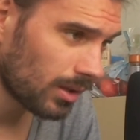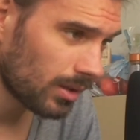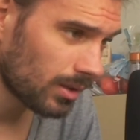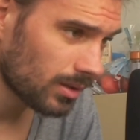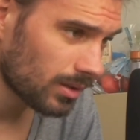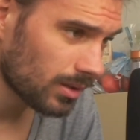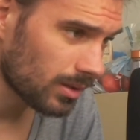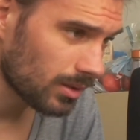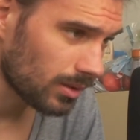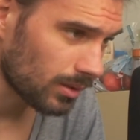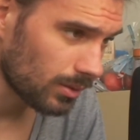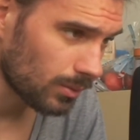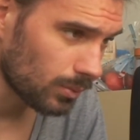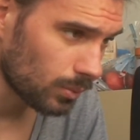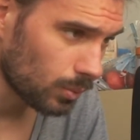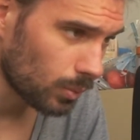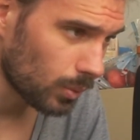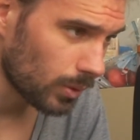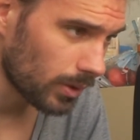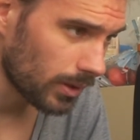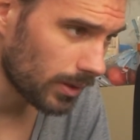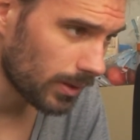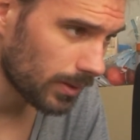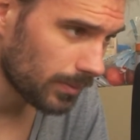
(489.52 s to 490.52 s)

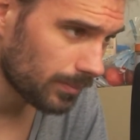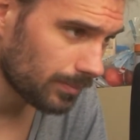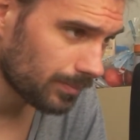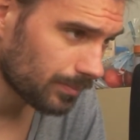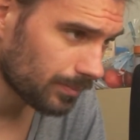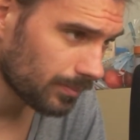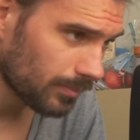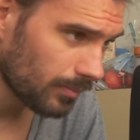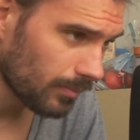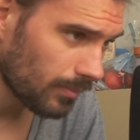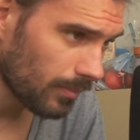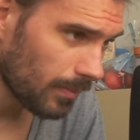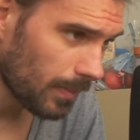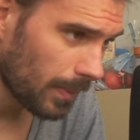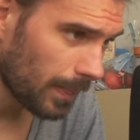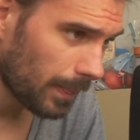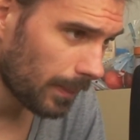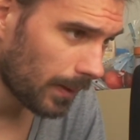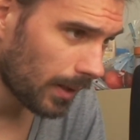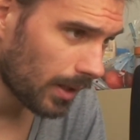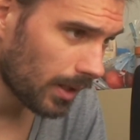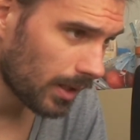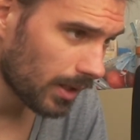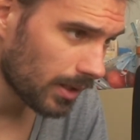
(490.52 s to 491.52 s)
somewhere,
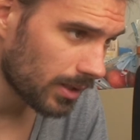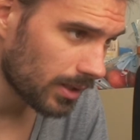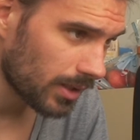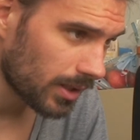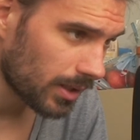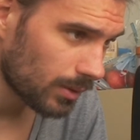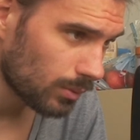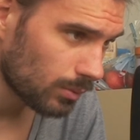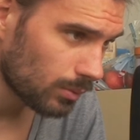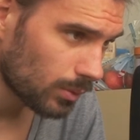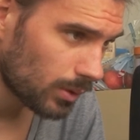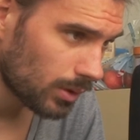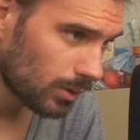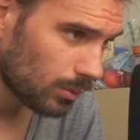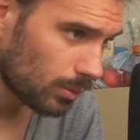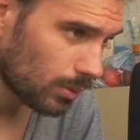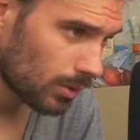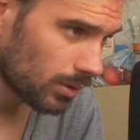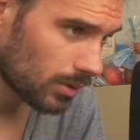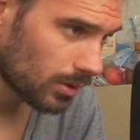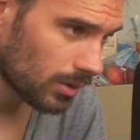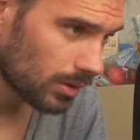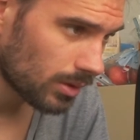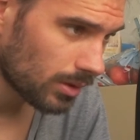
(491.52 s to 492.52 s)
and again we
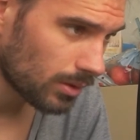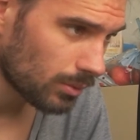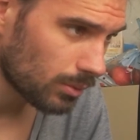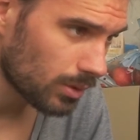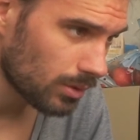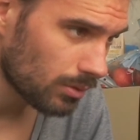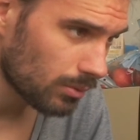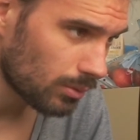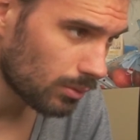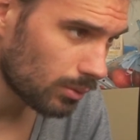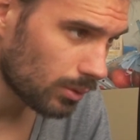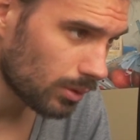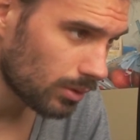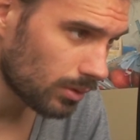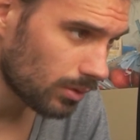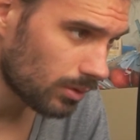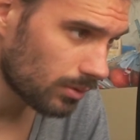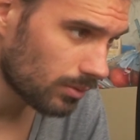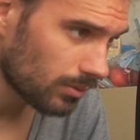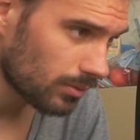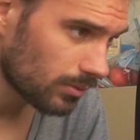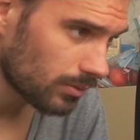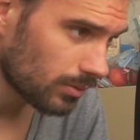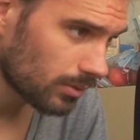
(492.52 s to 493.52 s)
want a risk reward
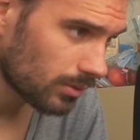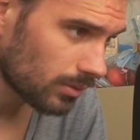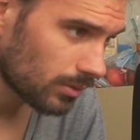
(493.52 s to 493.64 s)
of